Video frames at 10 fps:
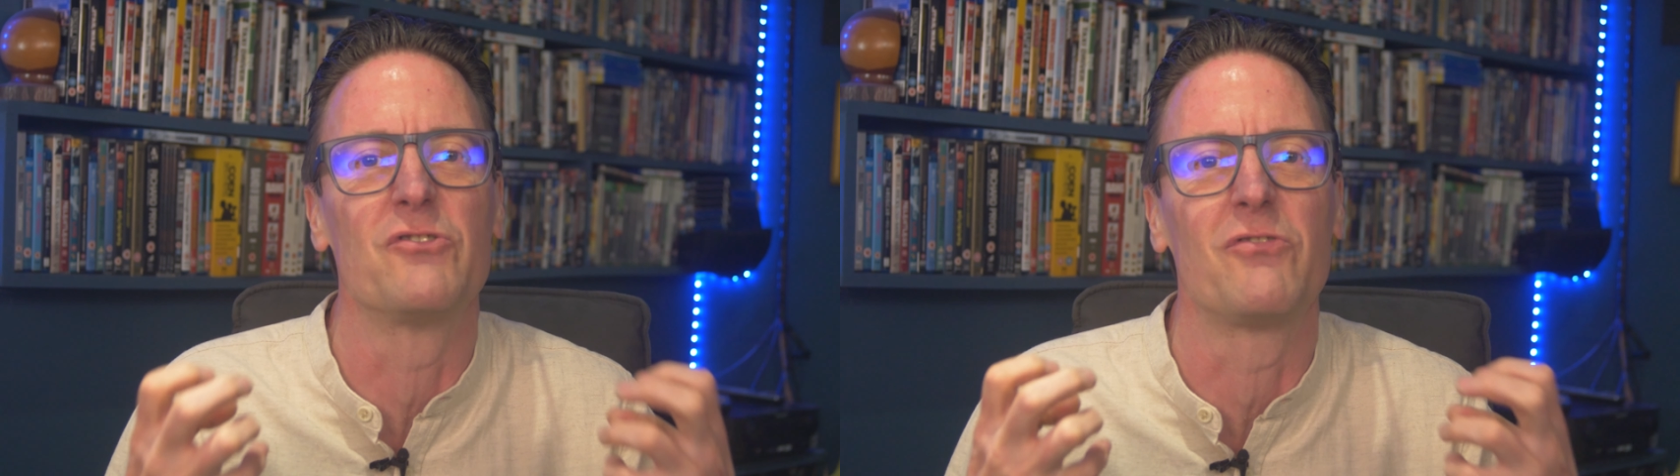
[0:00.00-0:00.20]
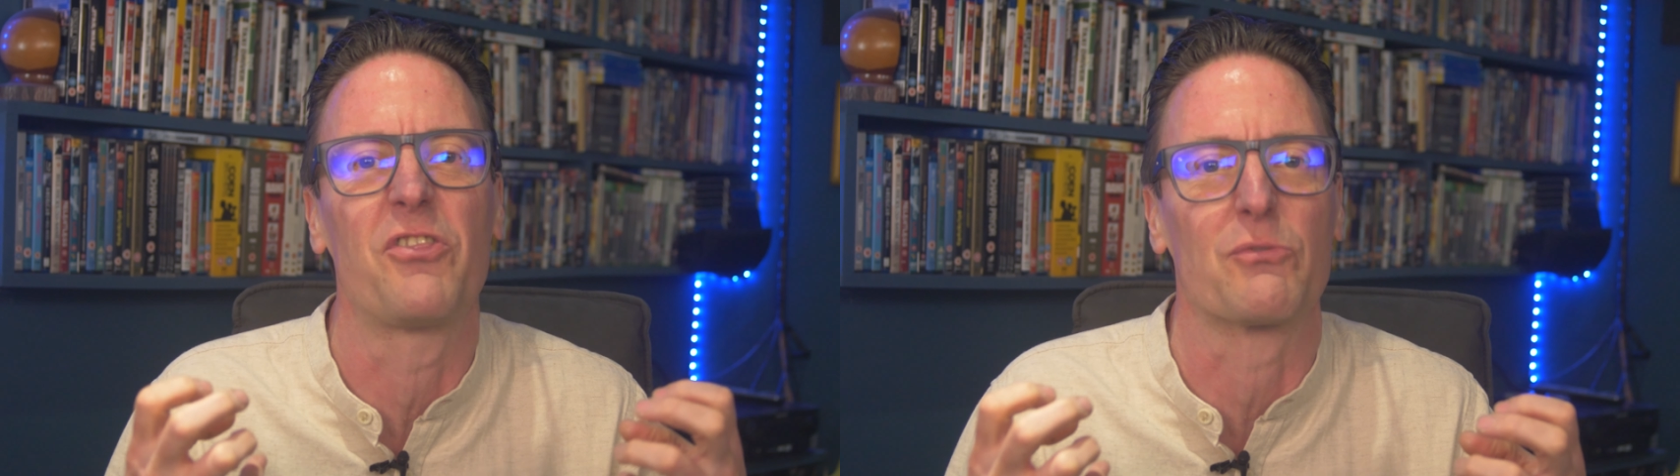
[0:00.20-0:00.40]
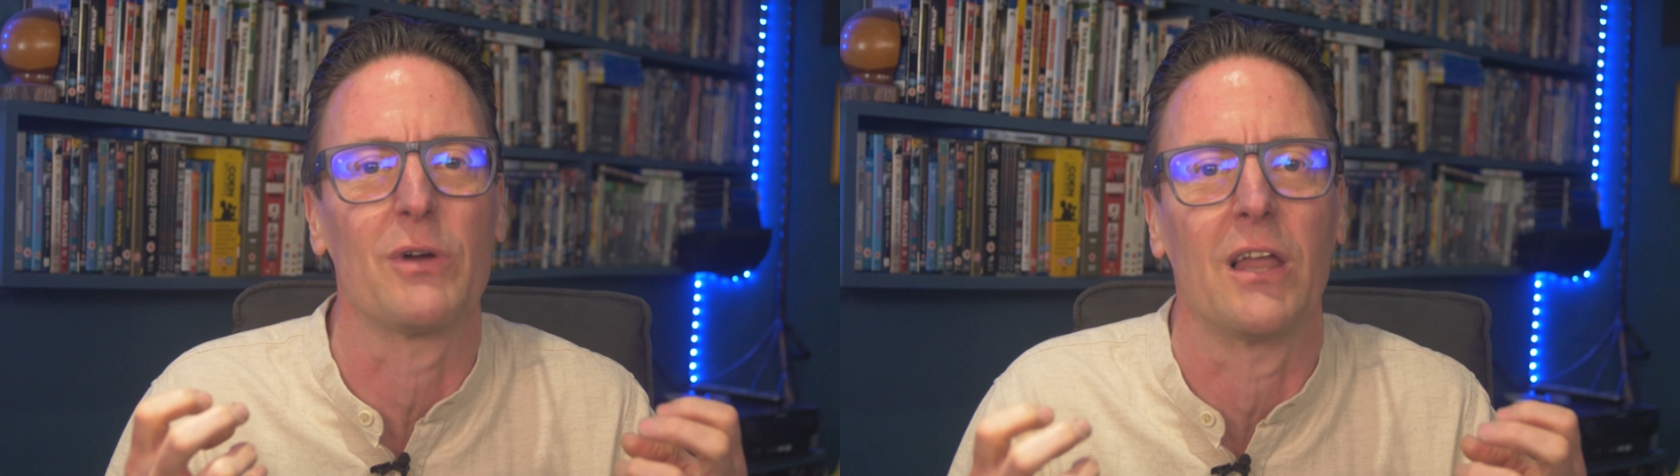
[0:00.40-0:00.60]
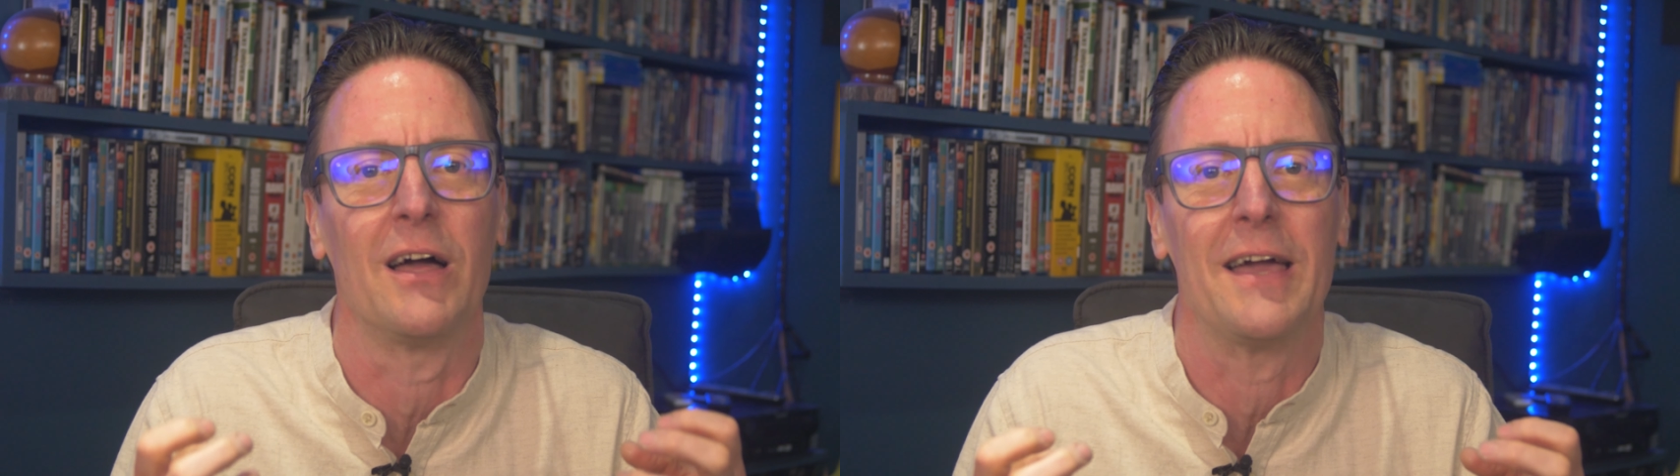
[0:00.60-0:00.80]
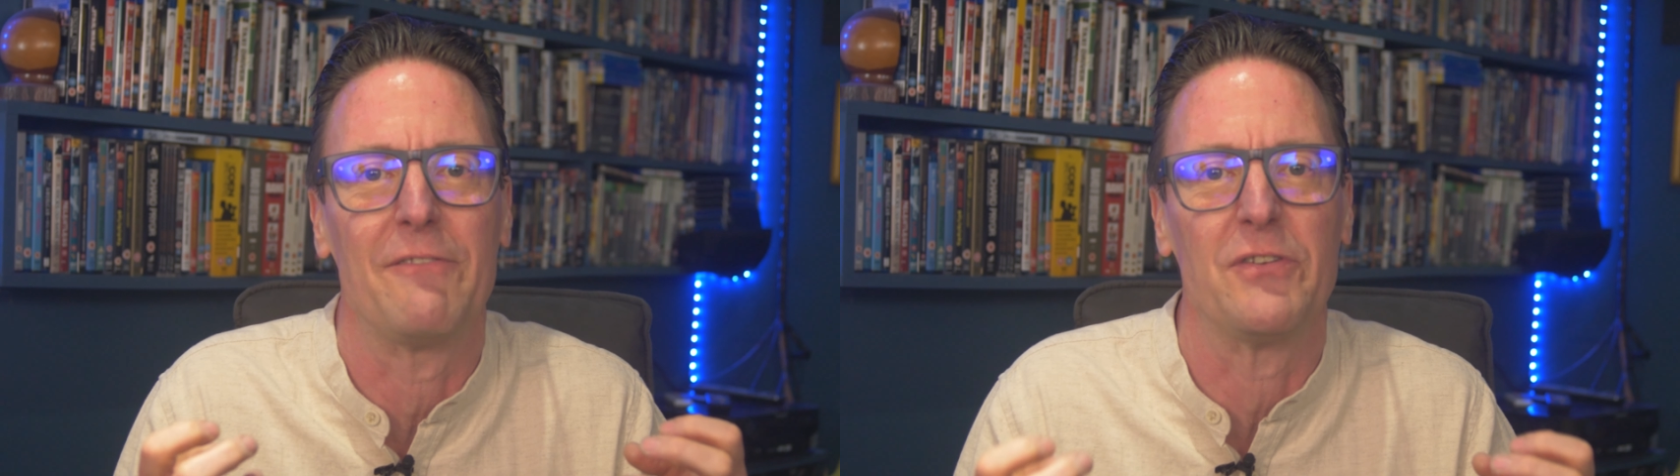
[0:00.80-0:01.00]

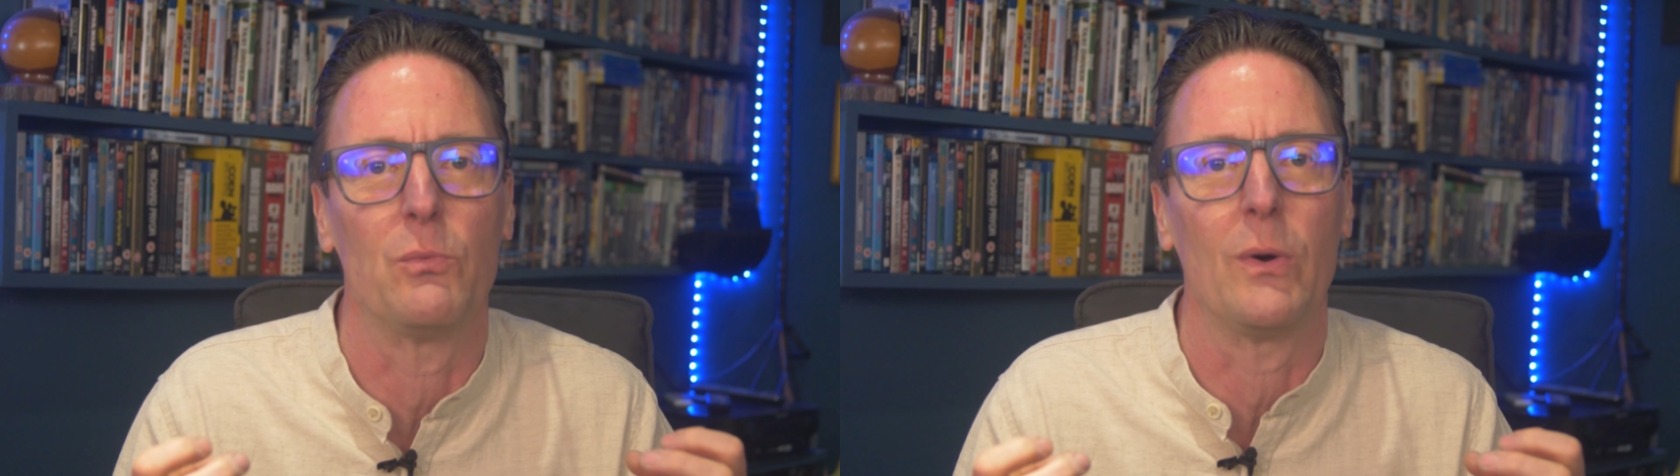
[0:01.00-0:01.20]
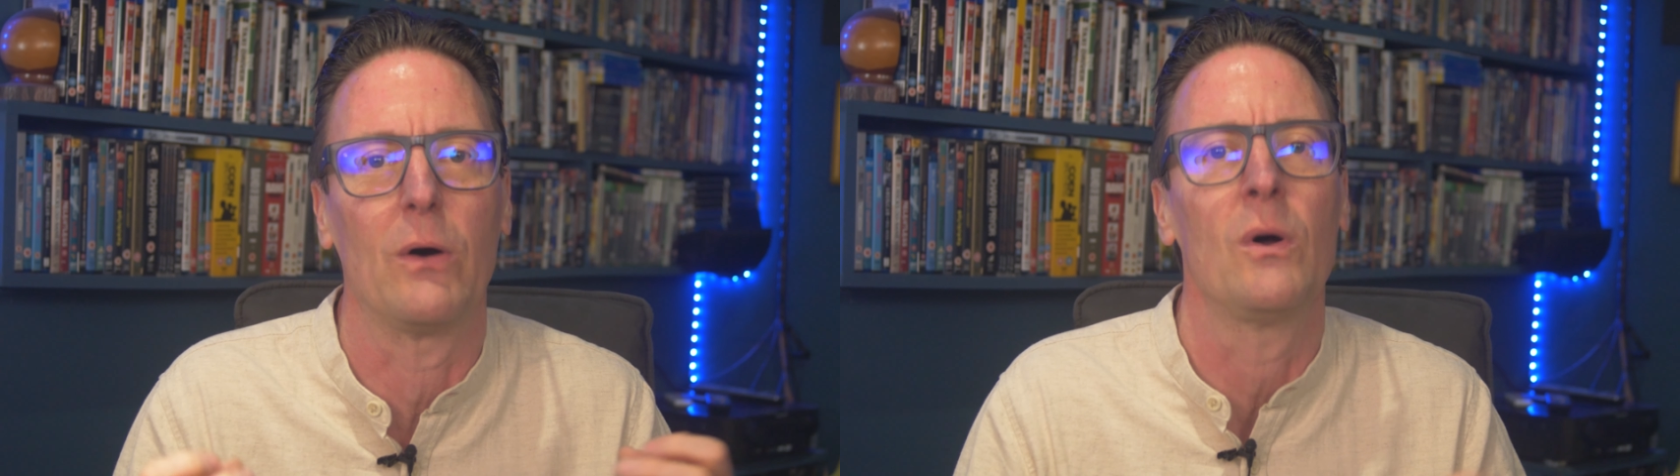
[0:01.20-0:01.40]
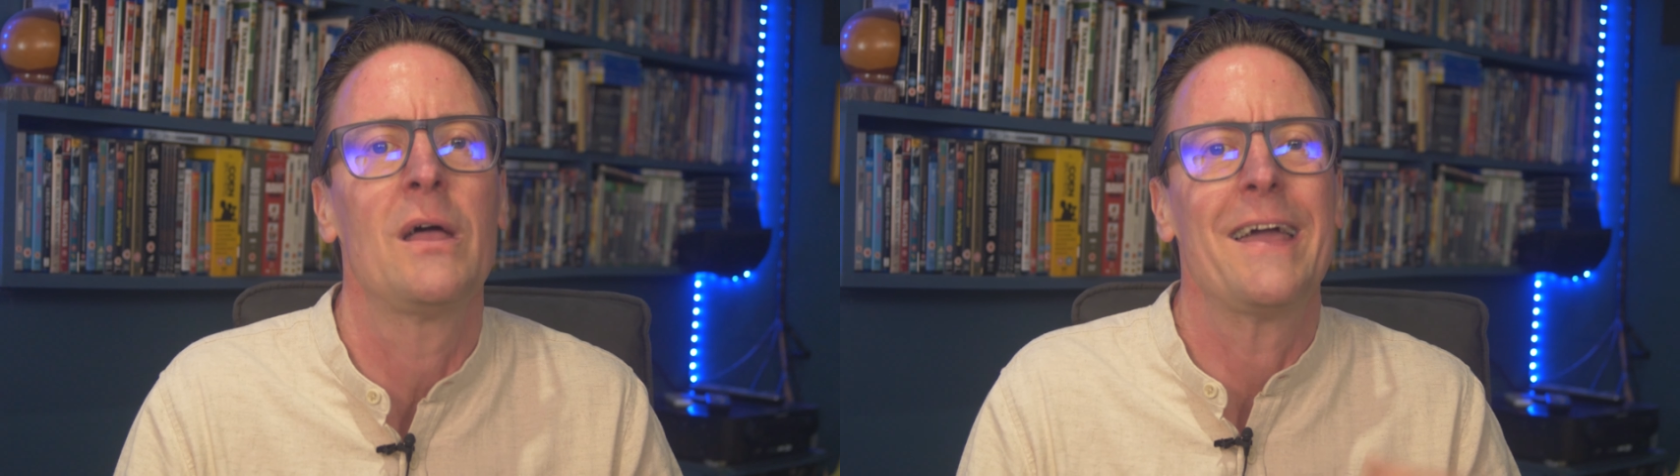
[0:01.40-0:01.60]
thriller, if you will.